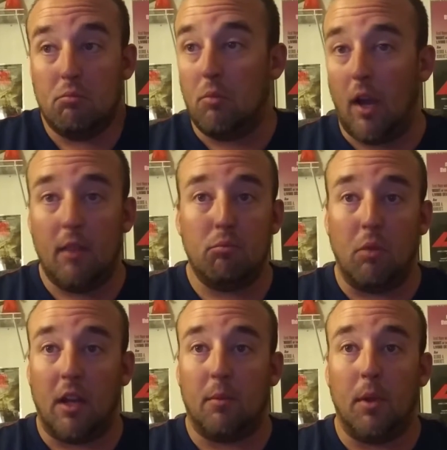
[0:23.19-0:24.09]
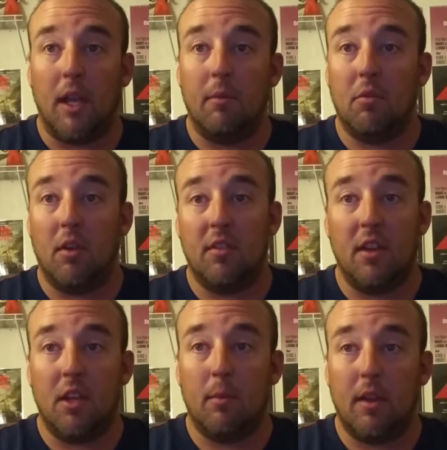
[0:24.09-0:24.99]
I liked to play games while I was
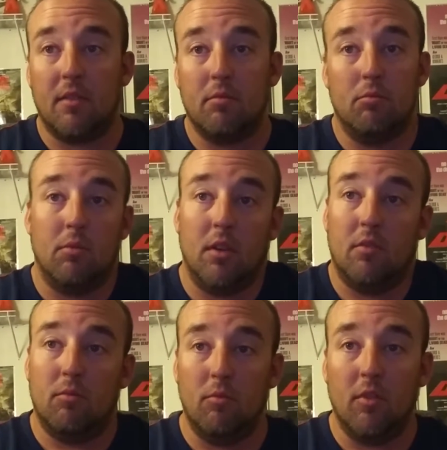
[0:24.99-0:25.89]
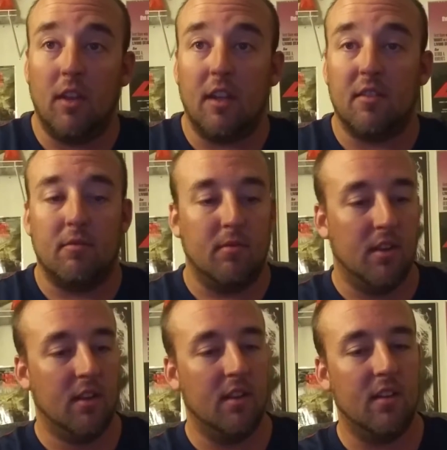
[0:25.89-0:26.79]
sitting on the bus. It was nice.
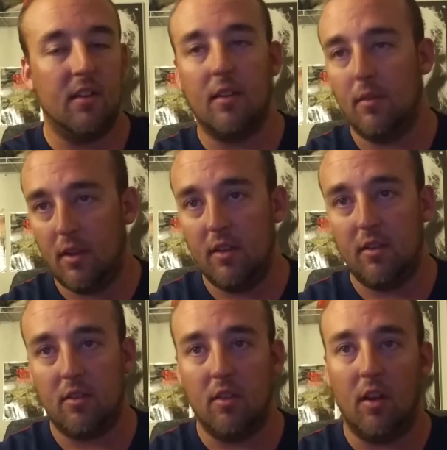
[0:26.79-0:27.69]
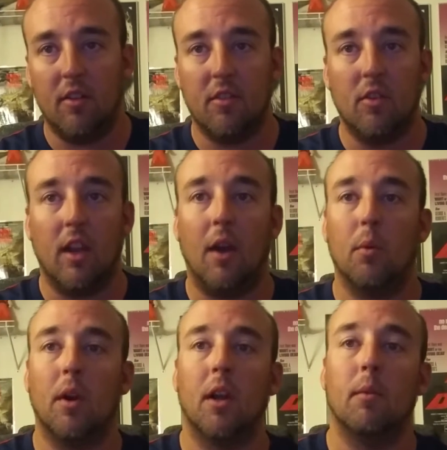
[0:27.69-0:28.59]
So I used to also do a lot of
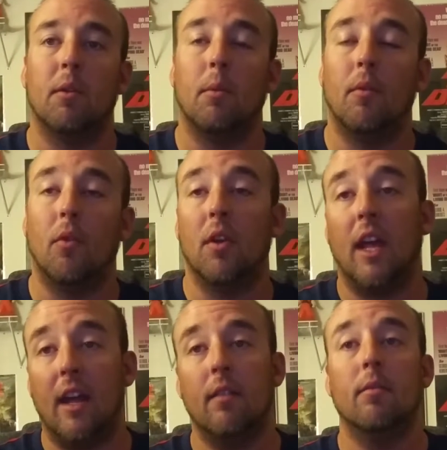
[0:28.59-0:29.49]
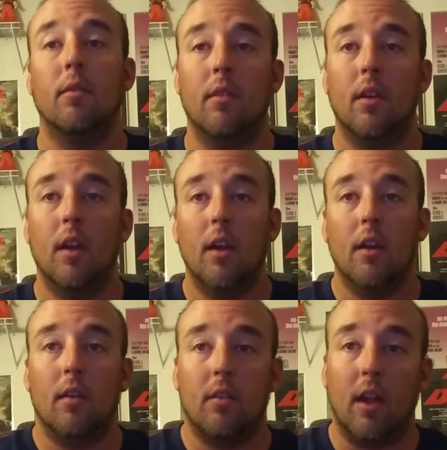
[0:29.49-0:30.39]
work on the bus before that.
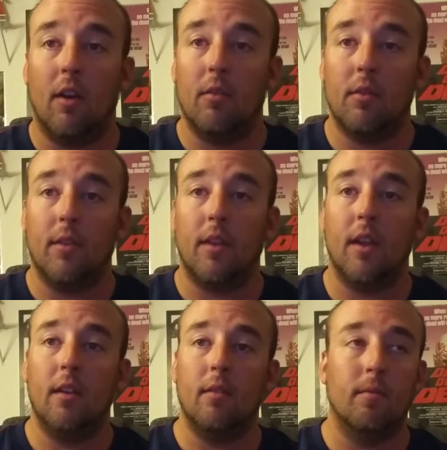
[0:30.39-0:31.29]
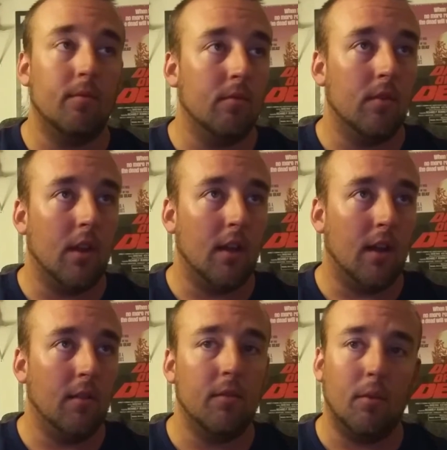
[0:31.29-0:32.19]
Now, something that
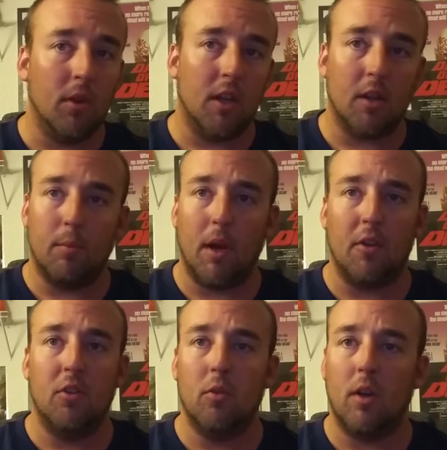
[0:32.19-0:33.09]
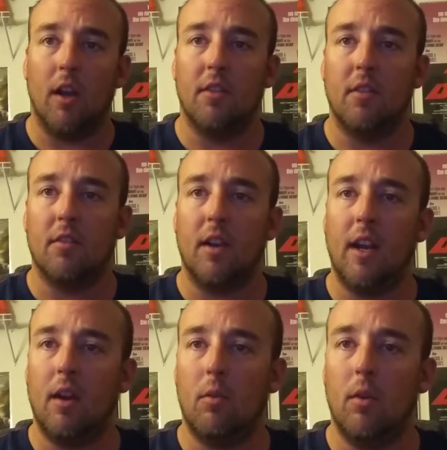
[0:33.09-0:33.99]
I'm only going to compare two consoles right
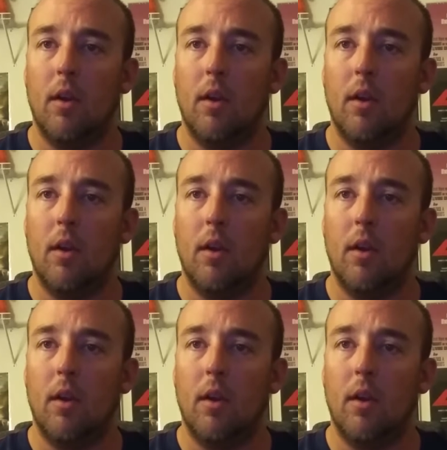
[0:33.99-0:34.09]
now.